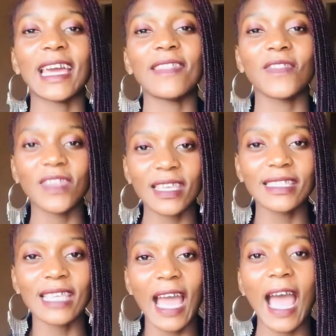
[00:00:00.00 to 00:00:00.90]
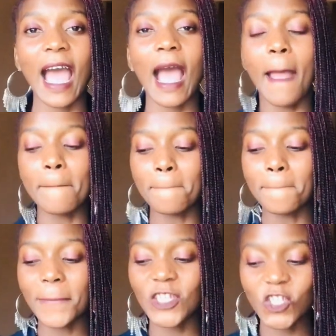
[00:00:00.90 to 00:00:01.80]
and these are
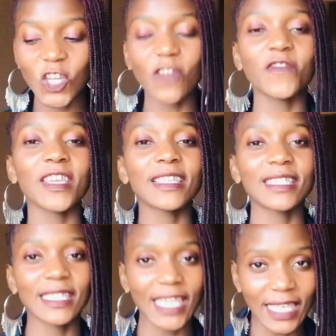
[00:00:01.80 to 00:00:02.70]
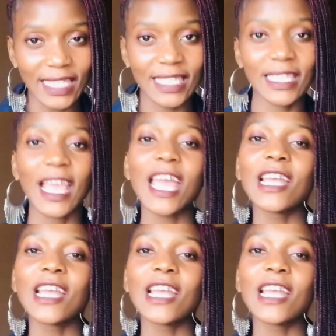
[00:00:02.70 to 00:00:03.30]
shaving sticks.